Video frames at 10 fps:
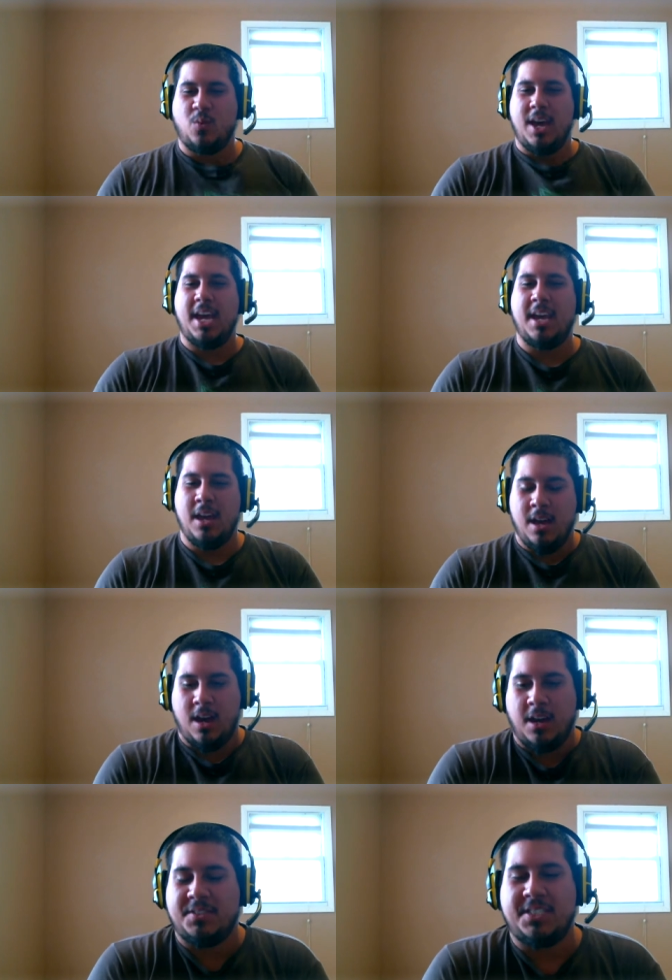way
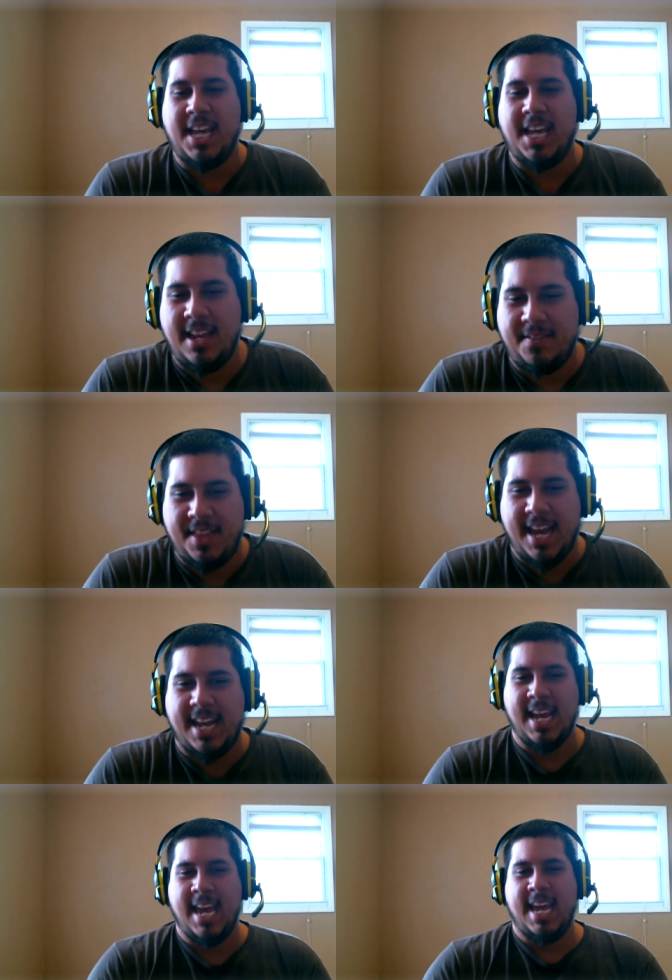of saying
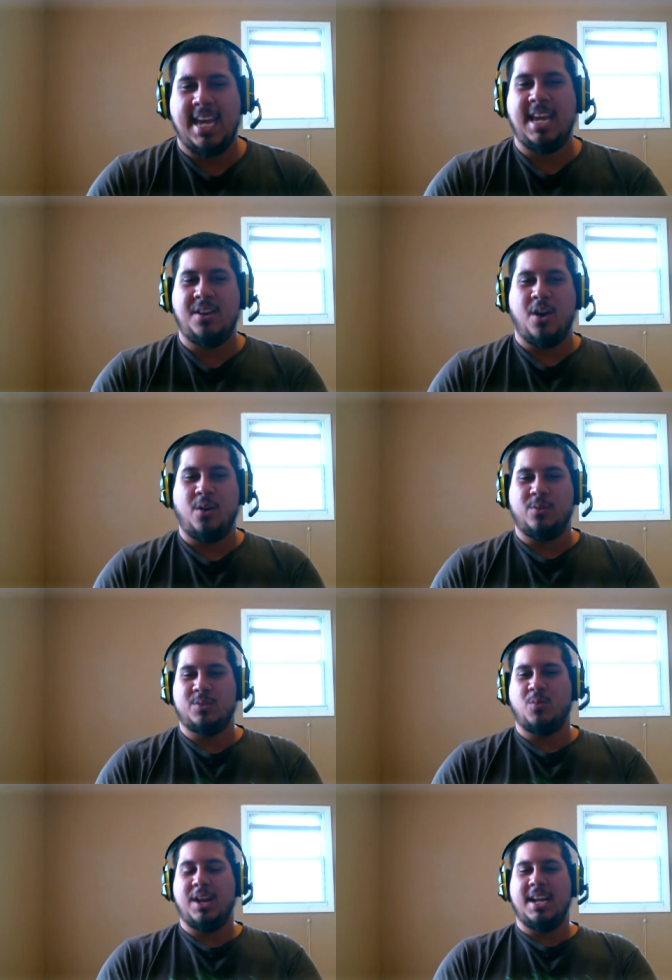that he
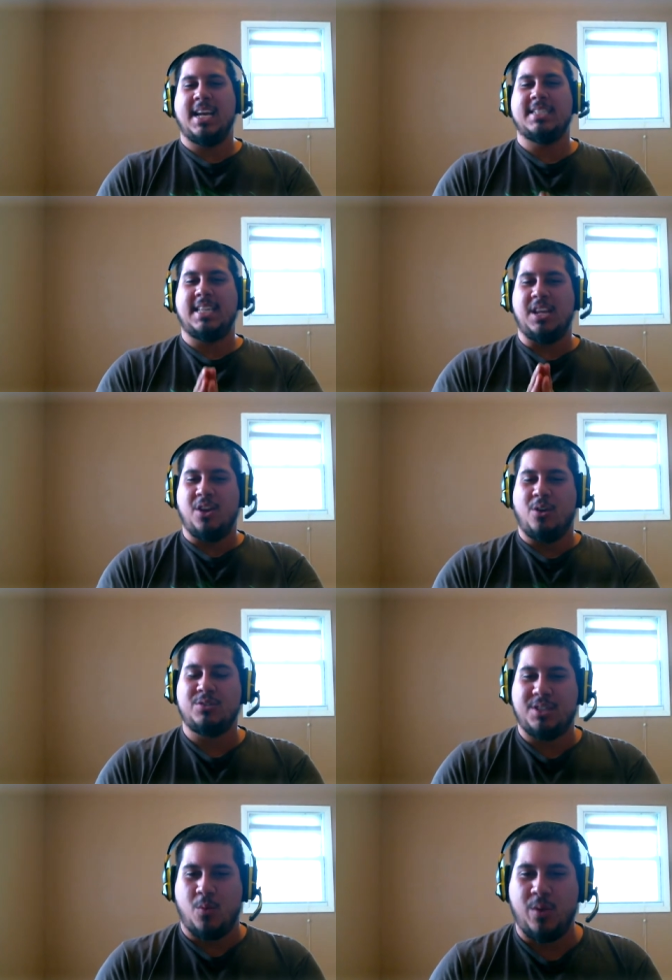knows what it is, he
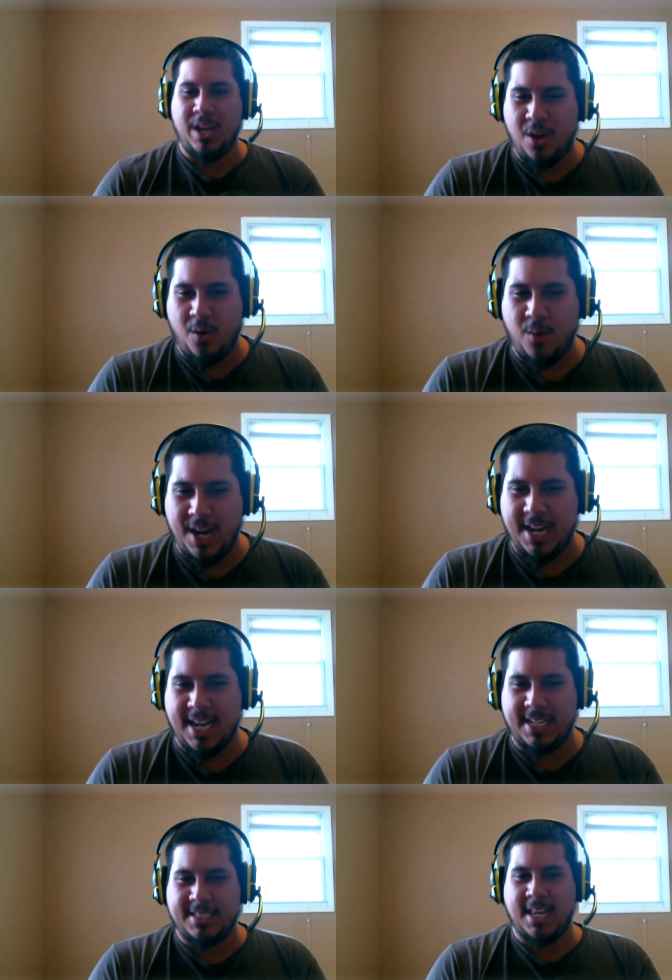knows that we know what it
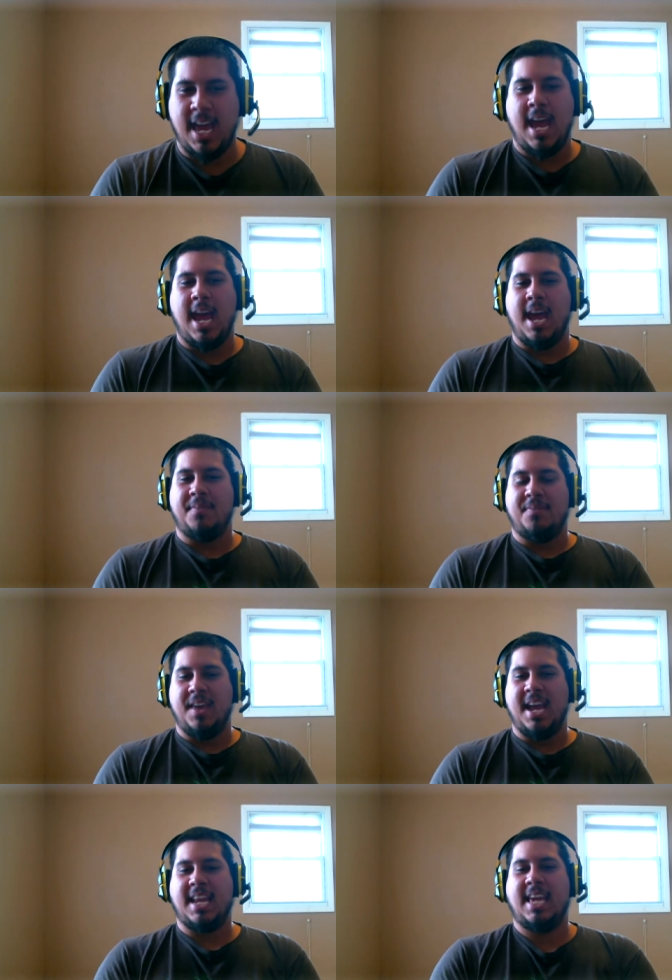is, and
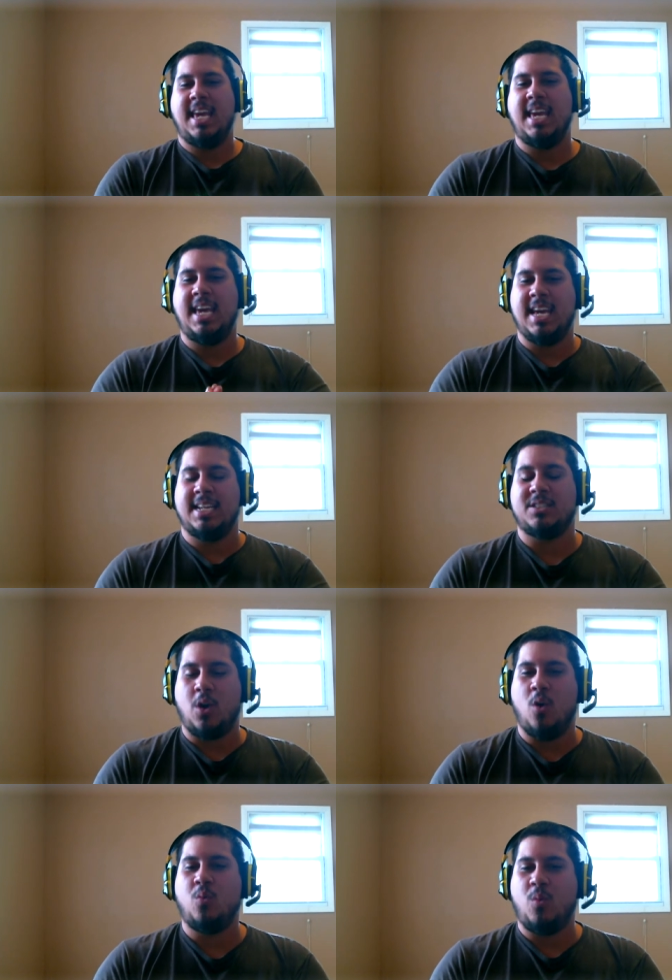that he, in his
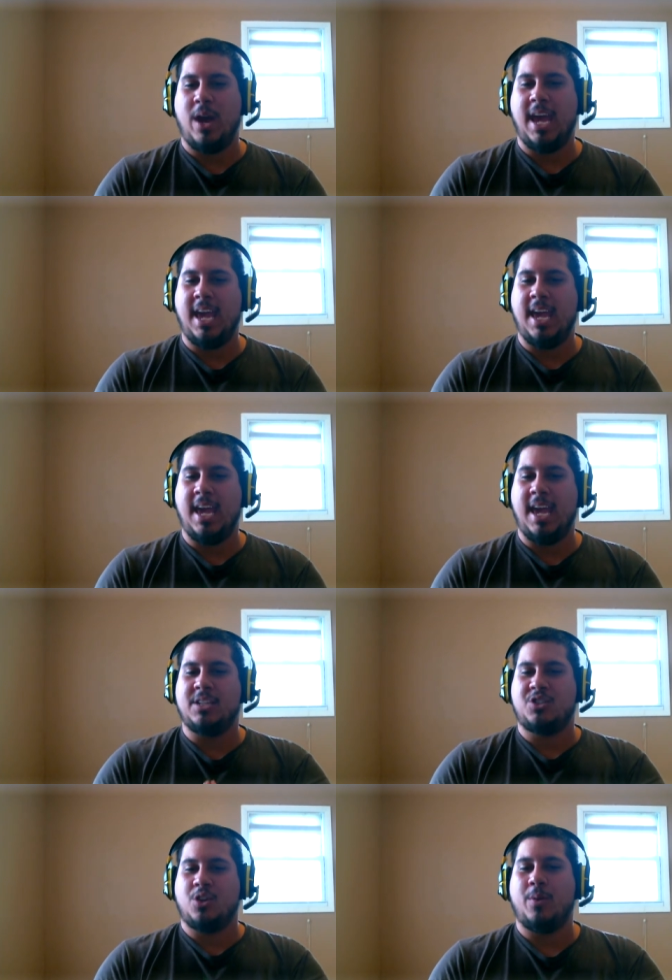own way,
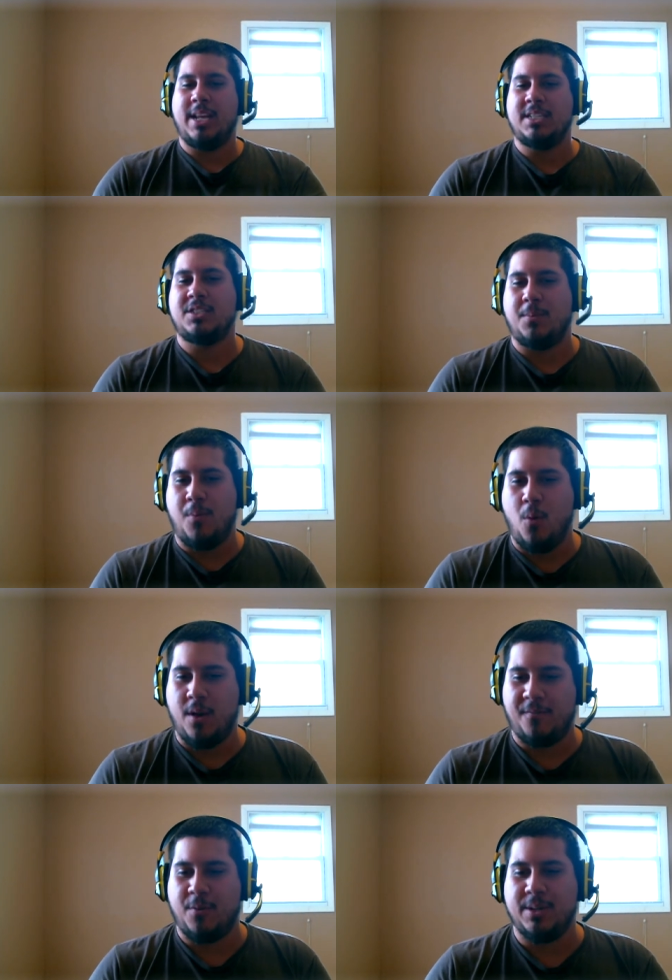is showing his
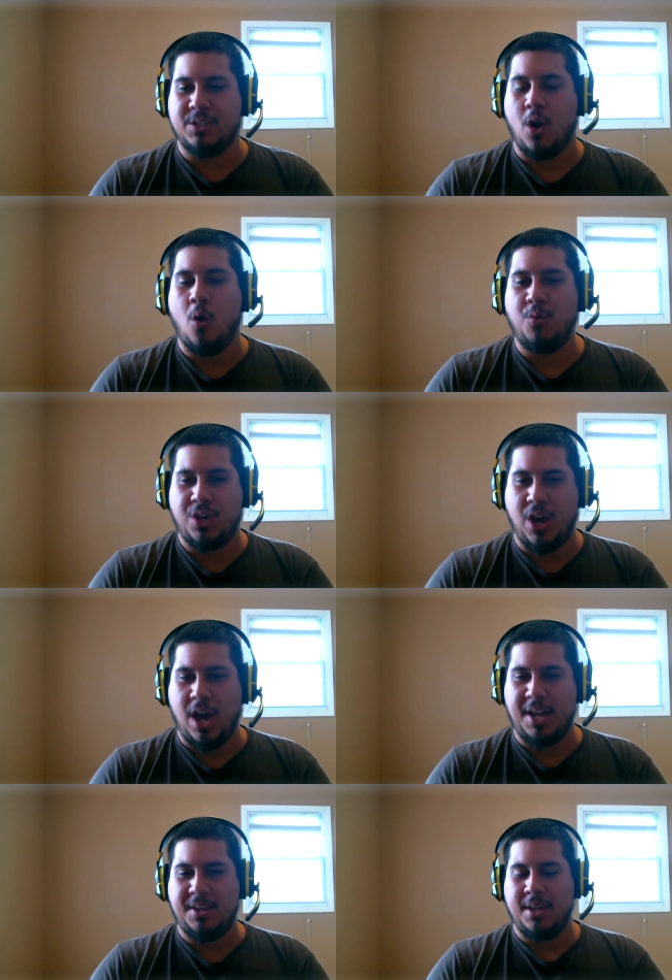support for his own
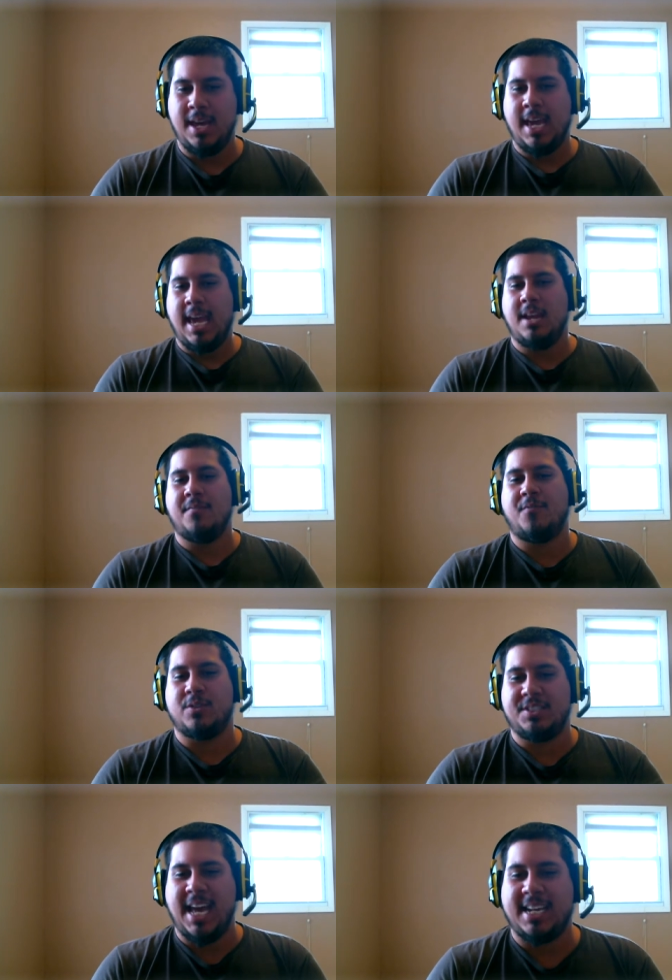cut and
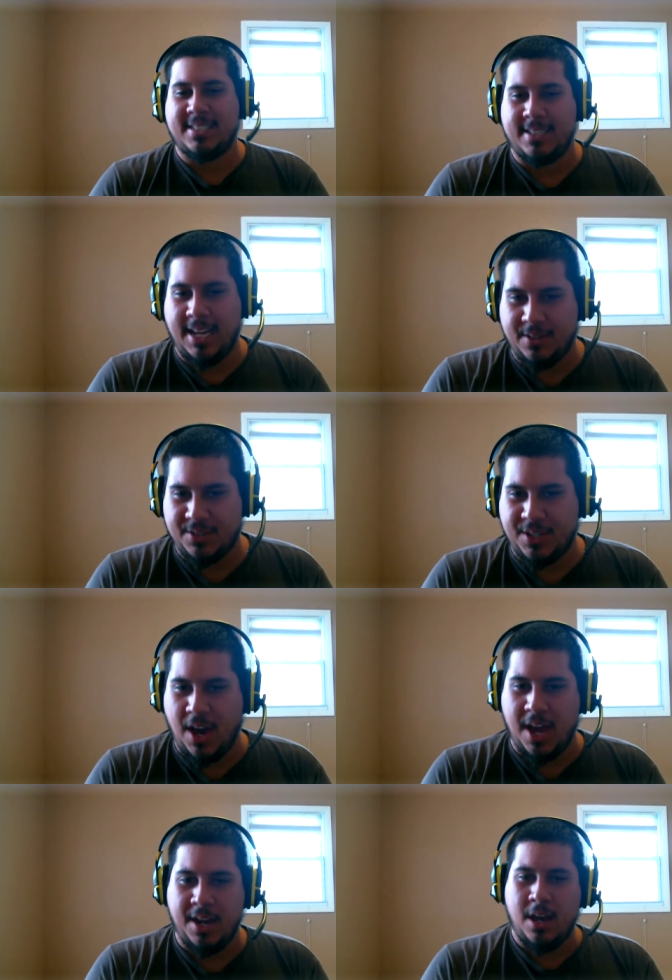for Zack Snyder's
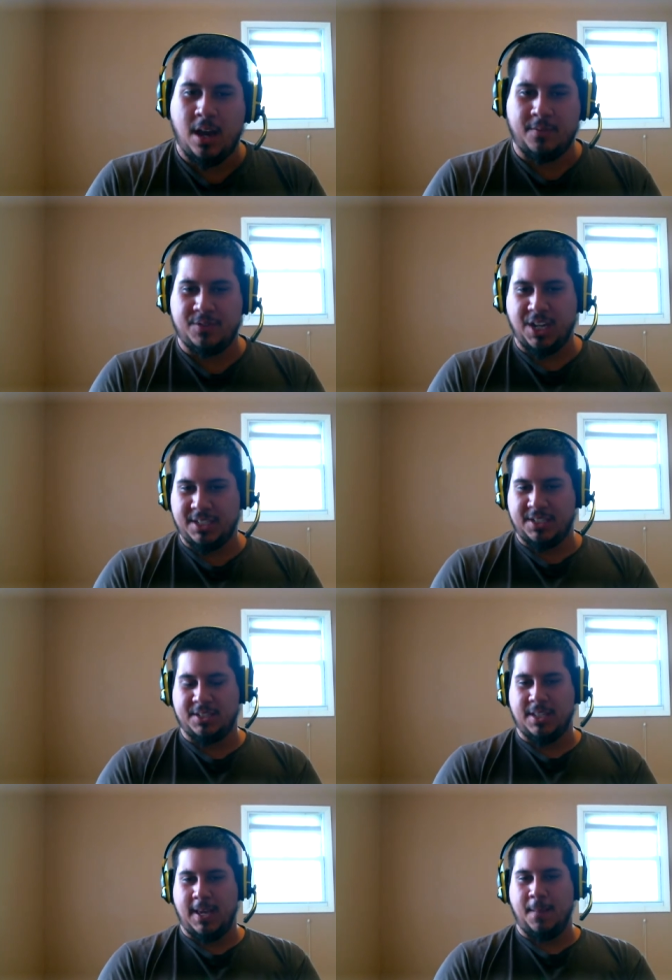cut of
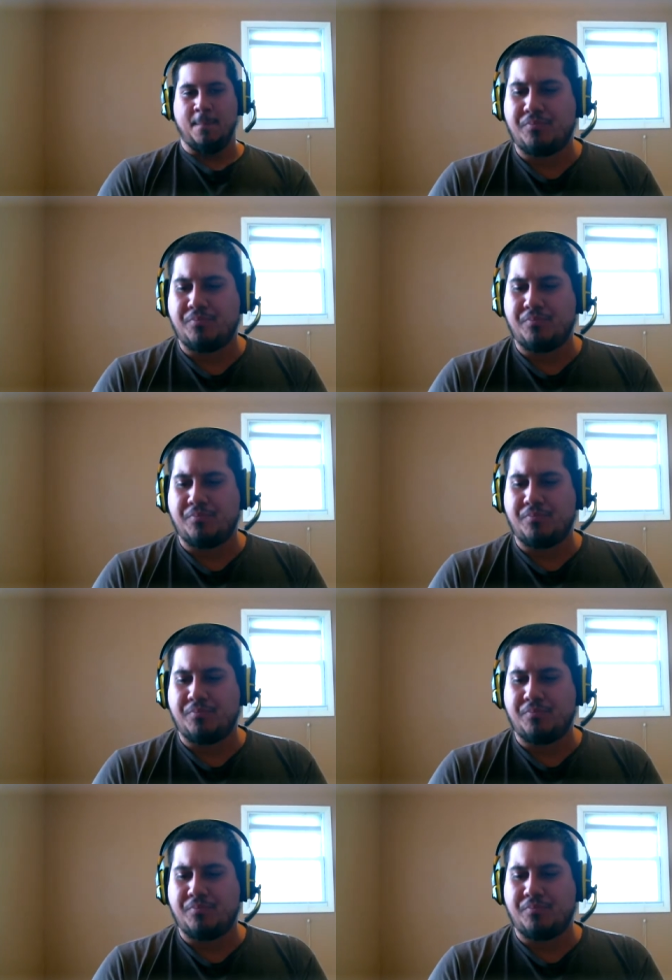Justice League.